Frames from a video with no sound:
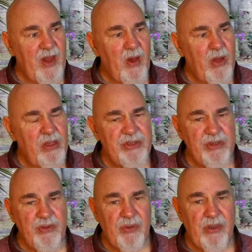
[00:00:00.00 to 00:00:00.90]

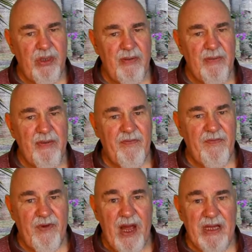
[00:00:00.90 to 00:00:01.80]
also
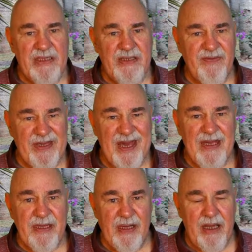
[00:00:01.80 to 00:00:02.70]
France v
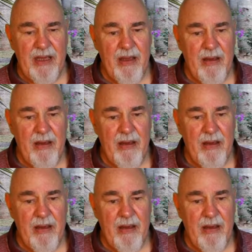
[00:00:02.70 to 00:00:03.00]
Italy.